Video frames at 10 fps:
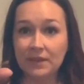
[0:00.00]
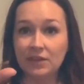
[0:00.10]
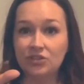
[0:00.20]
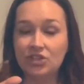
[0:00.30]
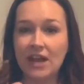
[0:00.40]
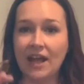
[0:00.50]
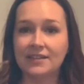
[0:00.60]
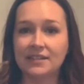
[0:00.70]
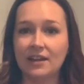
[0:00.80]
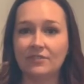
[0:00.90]
she
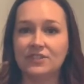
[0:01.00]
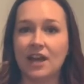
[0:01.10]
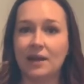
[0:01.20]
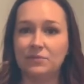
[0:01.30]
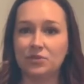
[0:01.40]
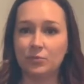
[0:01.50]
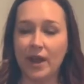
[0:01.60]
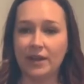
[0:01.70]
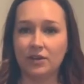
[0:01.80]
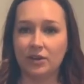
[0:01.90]
has enough time to
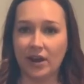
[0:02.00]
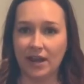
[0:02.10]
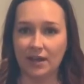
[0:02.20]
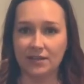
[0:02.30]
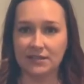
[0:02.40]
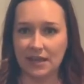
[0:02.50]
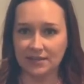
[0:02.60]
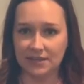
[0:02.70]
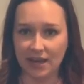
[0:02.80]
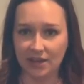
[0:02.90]
ready her hands and
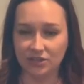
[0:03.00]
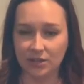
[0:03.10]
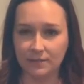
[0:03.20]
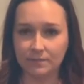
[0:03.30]
to catch it.